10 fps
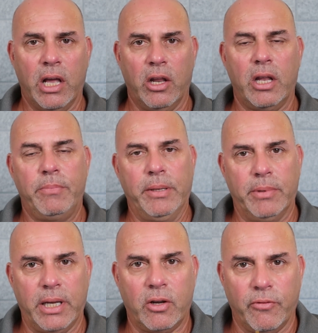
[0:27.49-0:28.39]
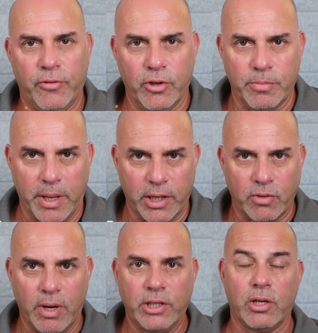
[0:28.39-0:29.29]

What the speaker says: a lot of people get confused by this, right?